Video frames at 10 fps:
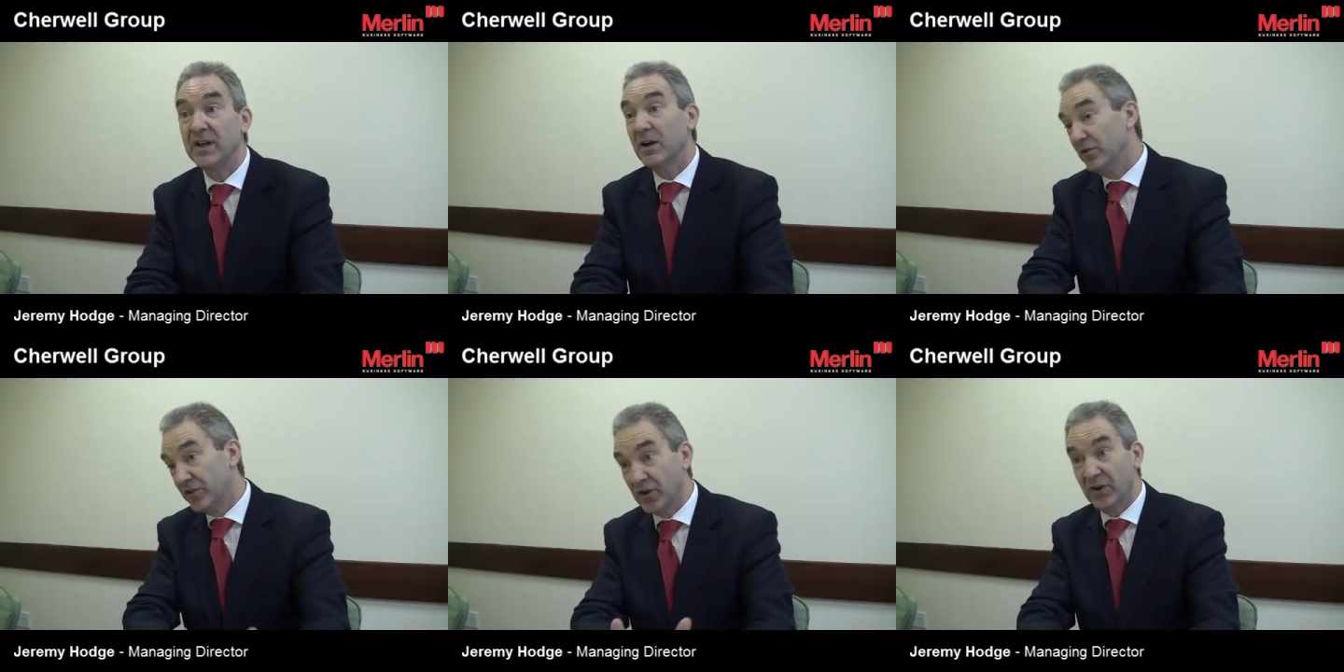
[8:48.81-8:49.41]
and
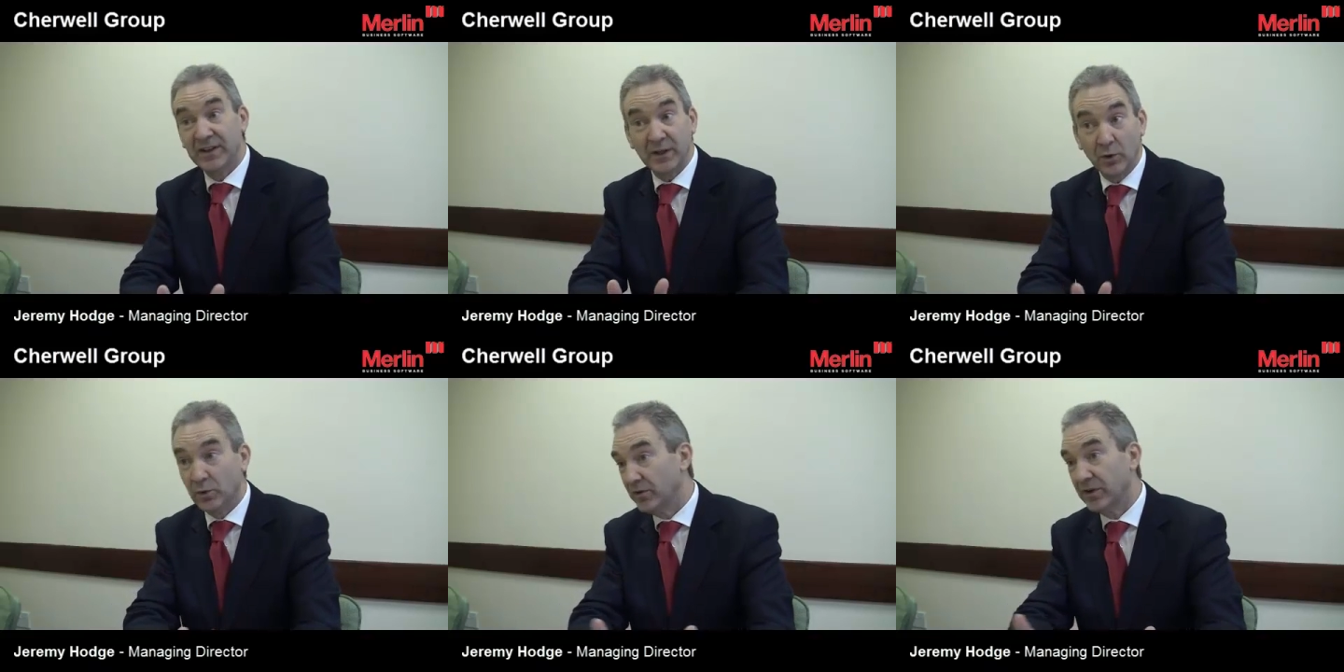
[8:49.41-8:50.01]
certainly
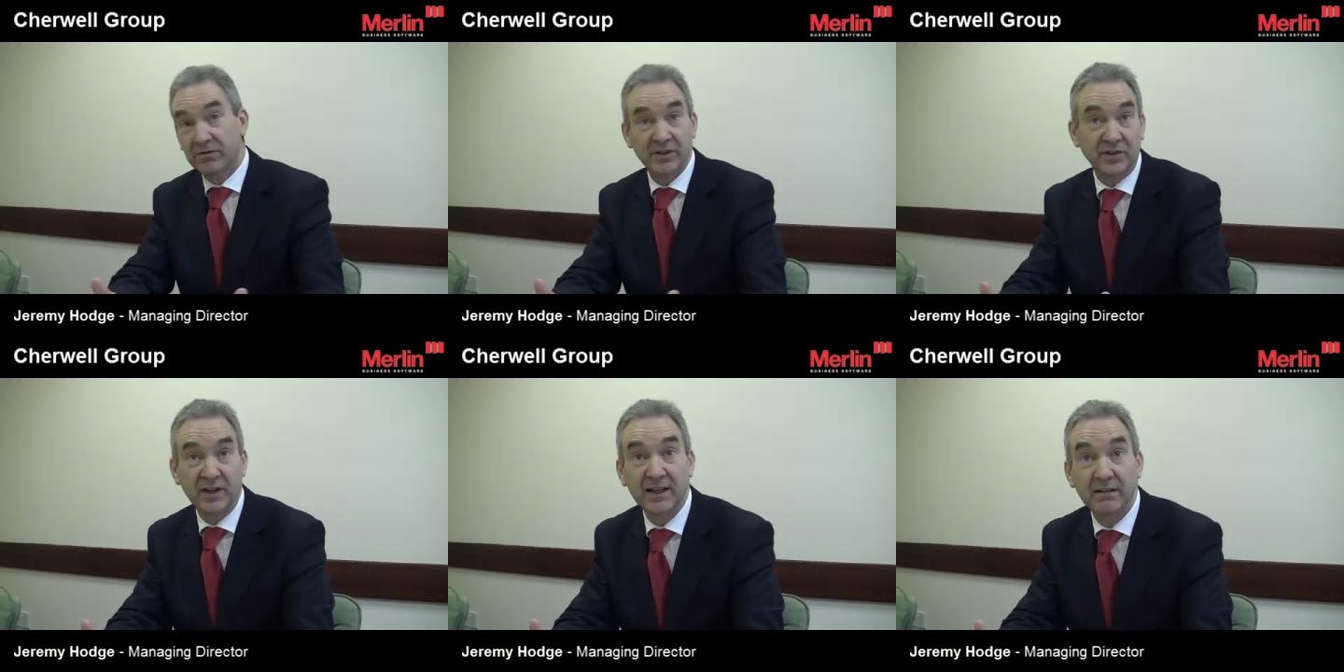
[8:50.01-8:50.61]
all of the
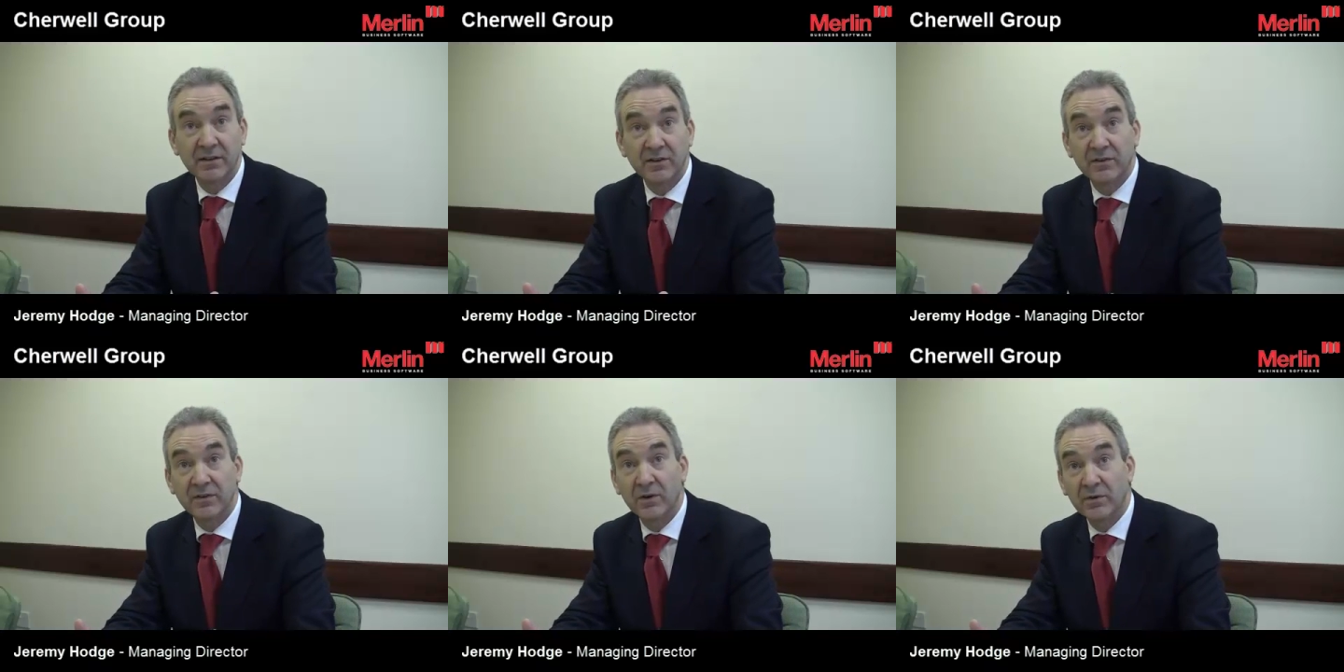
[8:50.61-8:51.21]
critical areas
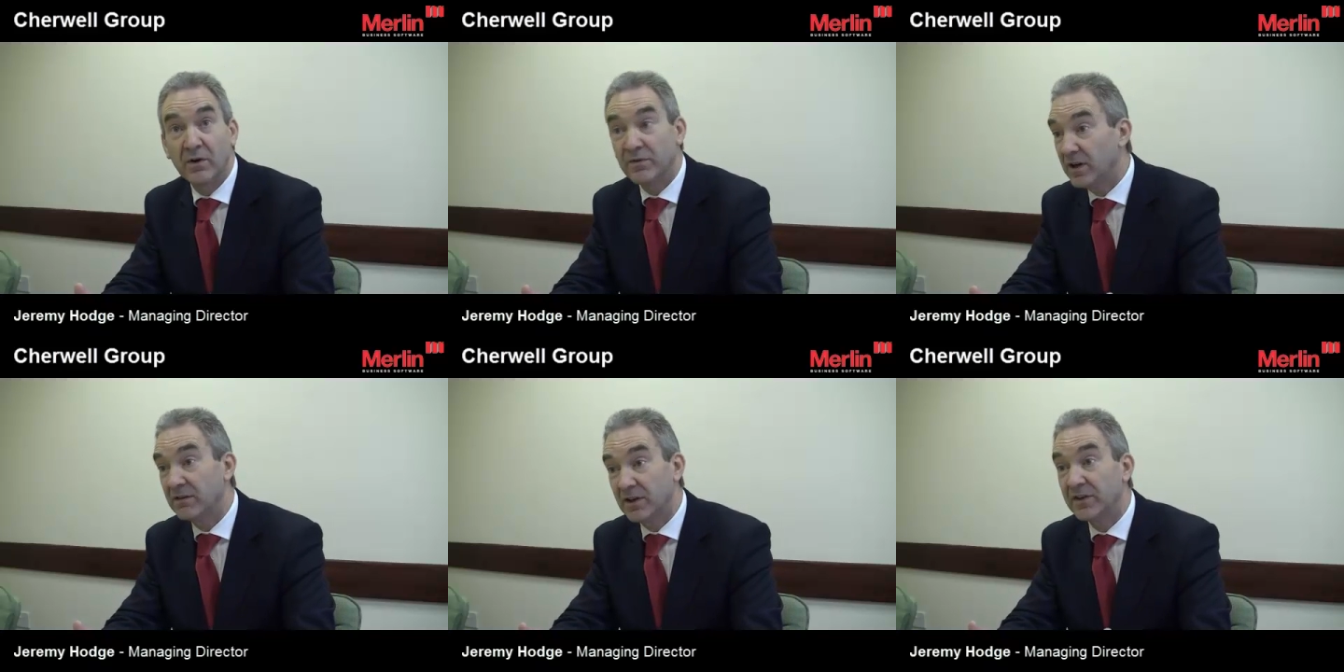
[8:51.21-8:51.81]
of
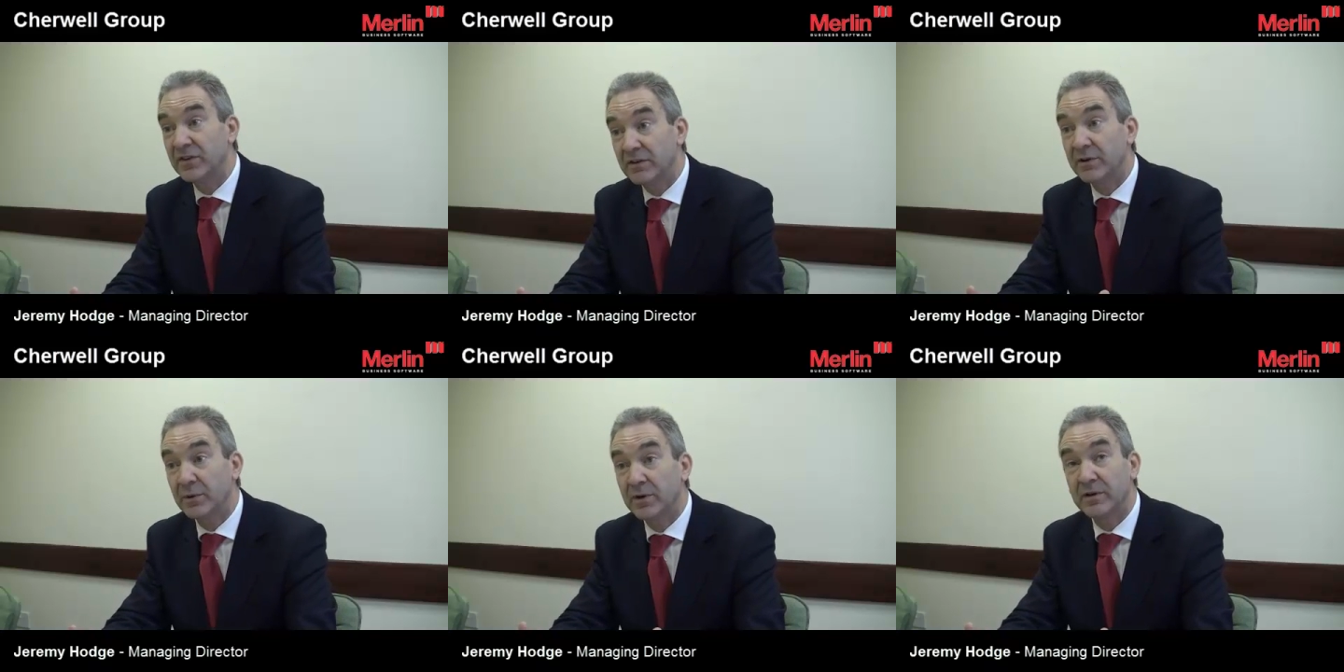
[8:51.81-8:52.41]
our IT
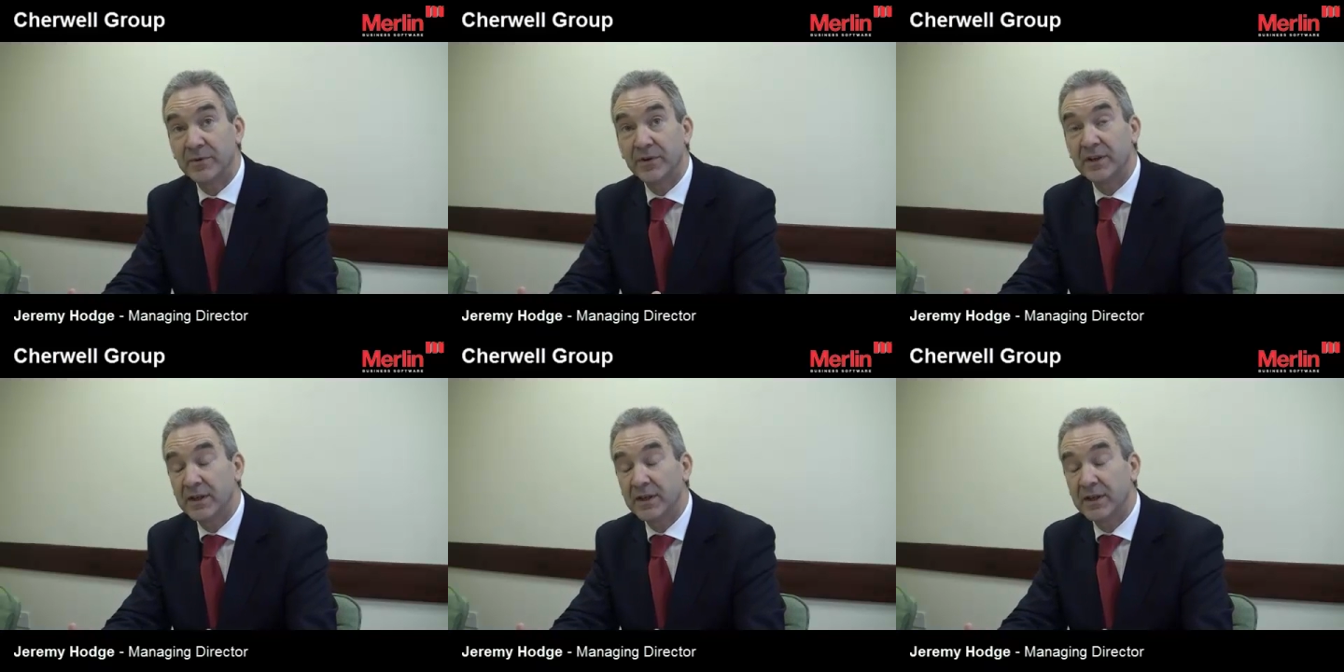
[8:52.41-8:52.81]
requirement,